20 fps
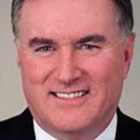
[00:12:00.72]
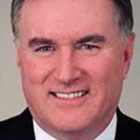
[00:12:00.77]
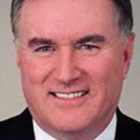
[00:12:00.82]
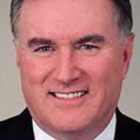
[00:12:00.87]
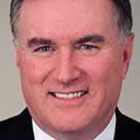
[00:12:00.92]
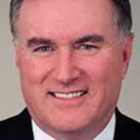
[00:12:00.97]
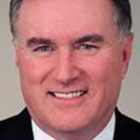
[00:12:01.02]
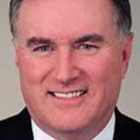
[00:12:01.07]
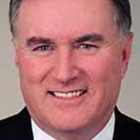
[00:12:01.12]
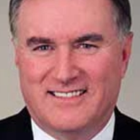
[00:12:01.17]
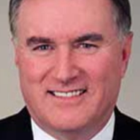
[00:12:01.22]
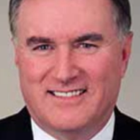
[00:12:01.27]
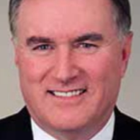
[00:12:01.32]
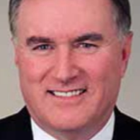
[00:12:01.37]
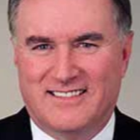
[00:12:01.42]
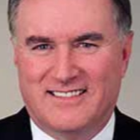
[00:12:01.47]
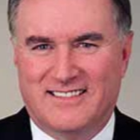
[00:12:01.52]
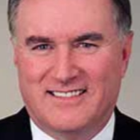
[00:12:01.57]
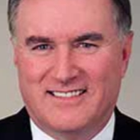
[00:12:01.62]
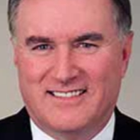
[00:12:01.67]

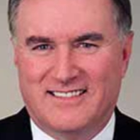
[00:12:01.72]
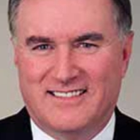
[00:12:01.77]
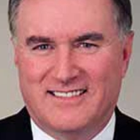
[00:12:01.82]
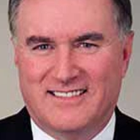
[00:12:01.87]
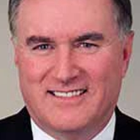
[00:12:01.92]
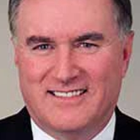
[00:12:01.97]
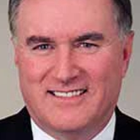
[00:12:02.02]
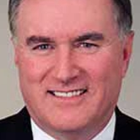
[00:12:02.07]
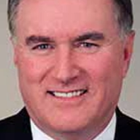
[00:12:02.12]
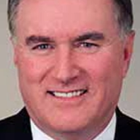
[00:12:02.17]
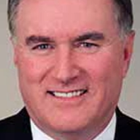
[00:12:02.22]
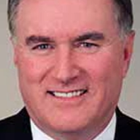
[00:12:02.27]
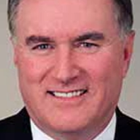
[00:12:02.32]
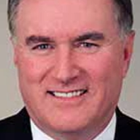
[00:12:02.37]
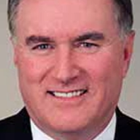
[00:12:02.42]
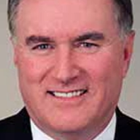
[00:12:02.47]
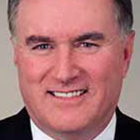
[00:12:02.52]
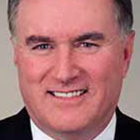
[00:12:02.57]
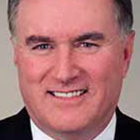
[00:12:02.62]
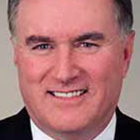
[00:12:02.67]

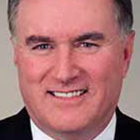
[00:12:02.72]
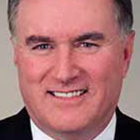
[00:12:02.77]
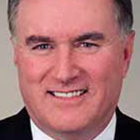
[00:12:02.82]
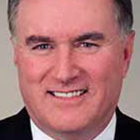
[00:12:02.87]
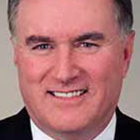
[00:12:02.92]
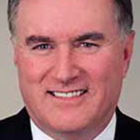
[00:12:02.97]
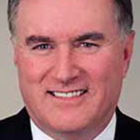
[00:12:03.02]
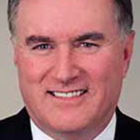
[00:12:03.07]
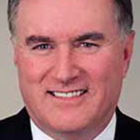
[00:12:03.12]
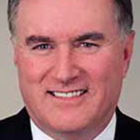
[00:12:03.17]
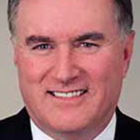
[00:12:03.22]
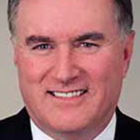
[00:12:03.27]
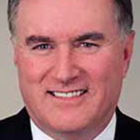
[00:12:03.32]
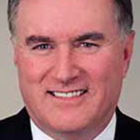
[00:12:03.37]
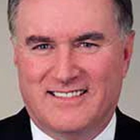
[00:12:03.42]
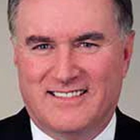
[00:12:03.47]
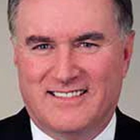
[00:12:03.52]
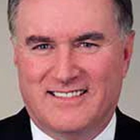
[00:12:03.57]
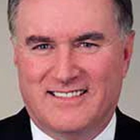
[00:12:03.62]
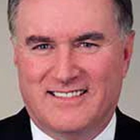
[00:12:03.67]

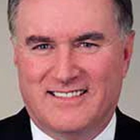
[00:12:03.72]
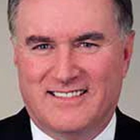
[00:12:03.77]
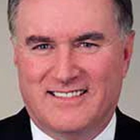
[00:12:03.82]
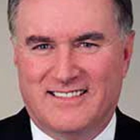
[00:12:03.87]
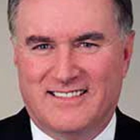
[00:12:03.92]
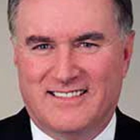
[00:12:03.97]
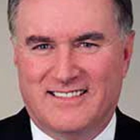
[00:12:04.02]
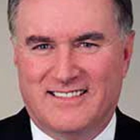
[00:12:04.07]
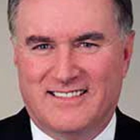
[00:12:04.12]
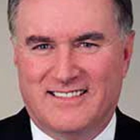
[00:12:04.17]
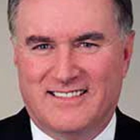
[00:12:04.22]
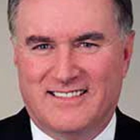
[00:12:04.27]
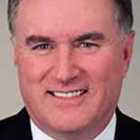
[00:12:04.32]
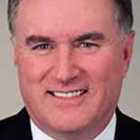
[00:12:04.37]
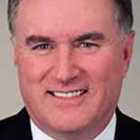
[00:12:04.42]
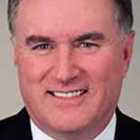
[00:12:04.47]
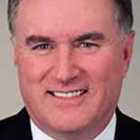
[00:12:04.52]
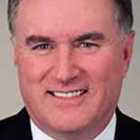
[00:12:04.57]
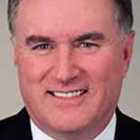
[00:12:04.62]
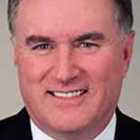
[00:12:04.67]

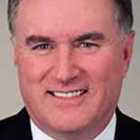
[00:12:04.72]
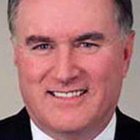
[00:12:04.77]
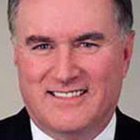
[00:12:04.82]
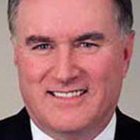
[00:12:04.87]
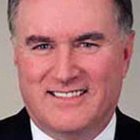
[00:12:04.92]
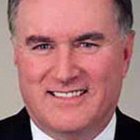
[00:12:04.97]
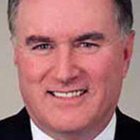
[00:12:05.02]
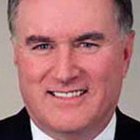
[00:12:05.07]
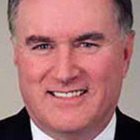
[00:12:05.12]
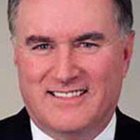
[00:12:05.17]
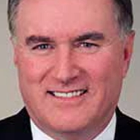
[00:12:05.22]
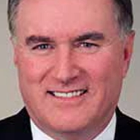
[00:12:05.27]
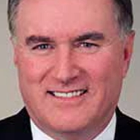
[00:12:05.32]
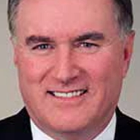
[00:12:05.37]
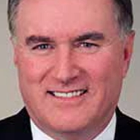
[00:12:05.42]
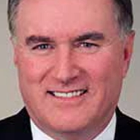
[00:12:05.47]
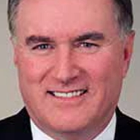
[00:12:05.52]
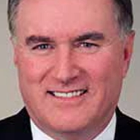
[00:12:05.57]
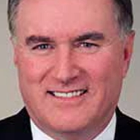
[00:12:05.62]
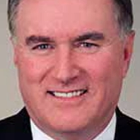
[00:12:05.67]

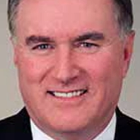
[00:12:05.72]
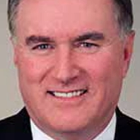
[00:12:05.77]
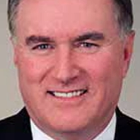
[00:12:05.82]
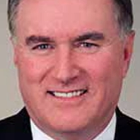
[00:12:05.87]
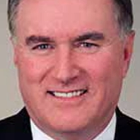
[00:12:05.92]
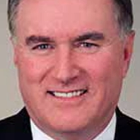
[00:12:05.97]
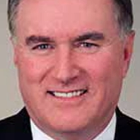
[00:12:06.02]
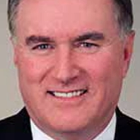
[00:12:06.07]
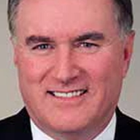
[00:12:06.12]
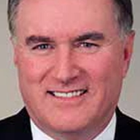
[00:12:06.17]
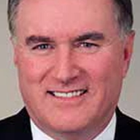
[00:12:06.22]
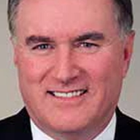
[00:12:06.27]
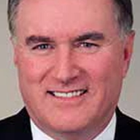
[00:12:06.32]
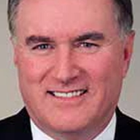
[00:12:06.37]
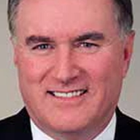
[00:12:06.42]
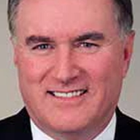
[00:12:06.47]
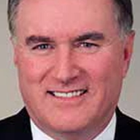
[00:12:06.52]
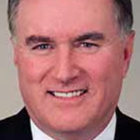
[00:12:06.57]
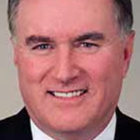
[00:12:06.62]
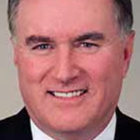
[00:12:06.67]

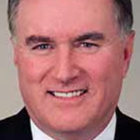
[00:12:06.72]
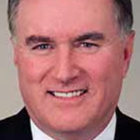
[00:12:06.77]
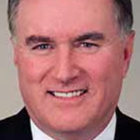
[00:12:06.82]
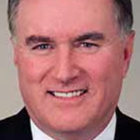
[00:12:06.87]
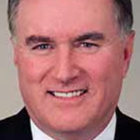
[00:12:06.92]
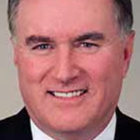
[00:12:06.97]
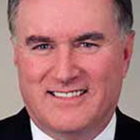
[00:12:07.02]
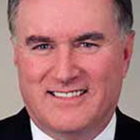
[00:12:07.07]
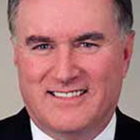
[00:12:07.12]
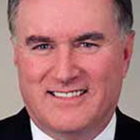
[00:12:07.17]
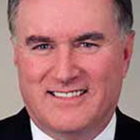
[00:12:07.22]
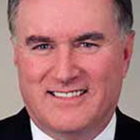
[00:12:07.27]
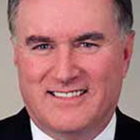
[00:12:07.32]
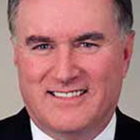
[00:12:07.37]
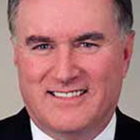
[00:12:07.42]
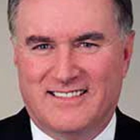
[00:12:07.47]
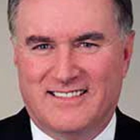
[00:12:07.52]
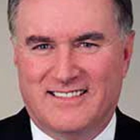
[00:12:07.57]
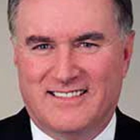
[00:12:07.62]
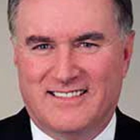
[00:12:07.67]

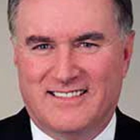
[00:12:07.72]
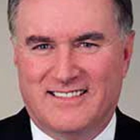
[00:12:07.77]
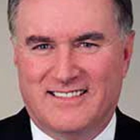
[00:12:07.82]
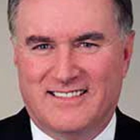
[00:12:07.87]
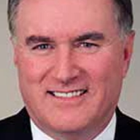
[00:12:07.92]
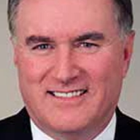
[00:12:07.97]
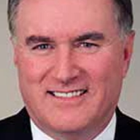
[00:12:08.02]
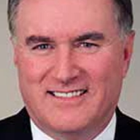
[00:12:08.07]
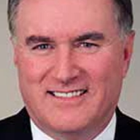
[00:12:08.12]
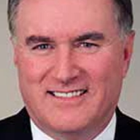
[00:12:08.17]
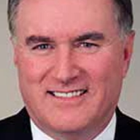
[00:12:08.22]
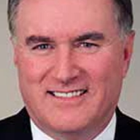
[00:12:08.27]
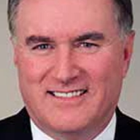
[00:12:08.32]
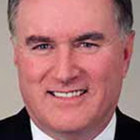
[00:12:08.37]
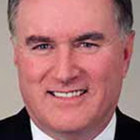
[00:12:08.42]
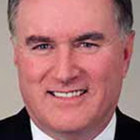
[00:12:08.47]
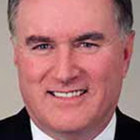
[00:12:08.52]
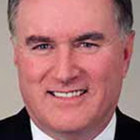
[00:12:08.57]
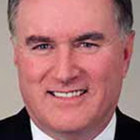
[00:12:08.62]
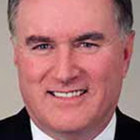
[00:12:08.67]

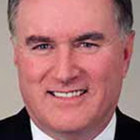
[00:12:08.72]
This is a still picture; no speech is visible.